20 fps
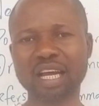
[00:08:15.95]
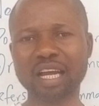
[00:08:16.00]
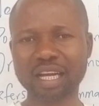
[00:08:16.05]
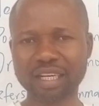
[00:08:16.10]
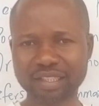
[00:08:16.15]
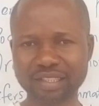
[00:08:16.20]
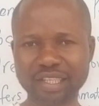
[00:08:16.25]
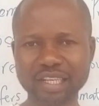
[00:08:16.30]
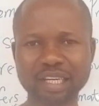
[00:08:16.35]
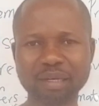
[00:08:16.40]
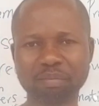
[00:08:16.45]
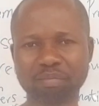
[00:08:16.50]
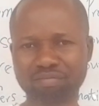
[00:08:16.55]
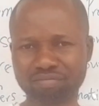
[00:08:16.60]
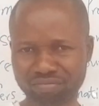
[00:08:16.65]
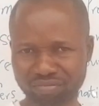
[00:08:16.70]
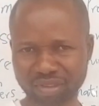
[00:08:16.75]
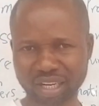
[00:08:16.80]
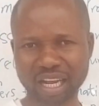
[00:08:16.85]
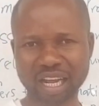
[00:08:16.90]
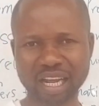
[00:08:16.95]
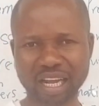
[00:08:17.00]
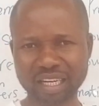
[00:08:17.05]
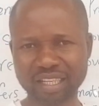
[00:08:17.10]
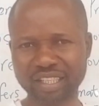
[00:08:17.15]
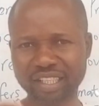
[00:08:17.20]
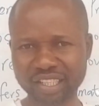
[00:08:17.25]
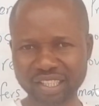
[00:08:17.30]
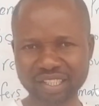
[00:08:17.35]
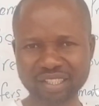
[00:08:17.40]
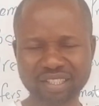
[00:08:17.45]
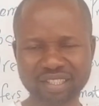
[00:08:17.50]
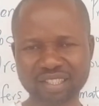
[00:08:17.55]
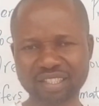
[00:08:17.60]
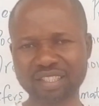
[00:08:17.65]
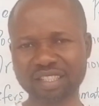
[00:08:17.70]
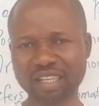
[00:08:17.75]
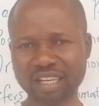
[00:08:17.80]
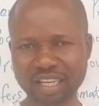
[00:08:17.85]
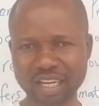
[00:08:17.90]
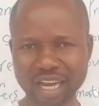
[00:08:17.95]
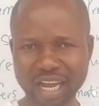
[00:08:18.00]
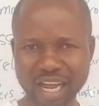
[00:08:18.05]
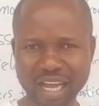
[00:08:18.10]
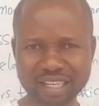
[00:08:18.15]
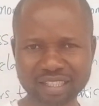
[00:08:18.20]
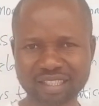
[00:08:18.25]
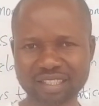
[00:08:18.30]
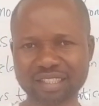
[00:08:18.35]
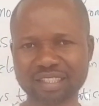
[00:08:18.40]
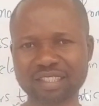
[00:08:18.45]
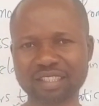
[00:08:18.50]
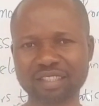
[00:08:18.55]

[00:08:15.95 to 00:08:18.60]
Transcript: them, and his, hers,